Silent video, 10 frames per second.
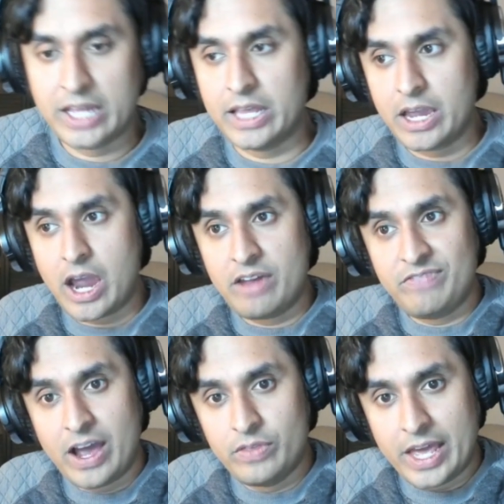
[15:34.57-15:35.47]
And like I
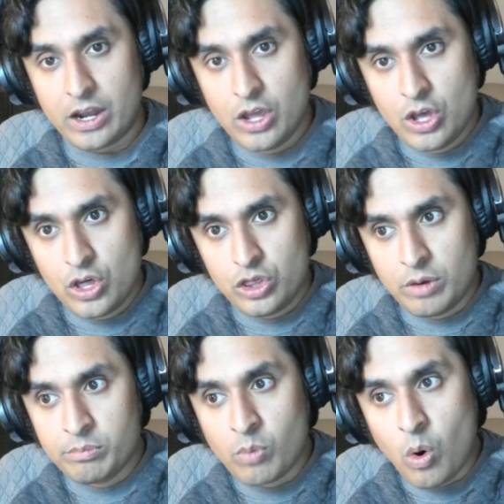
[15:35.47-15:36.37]
found that
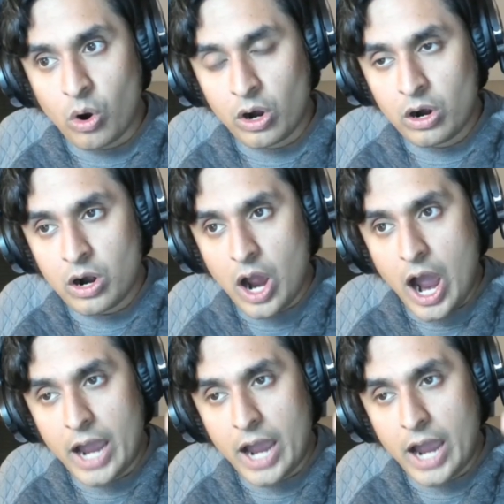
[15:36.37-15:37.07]
the more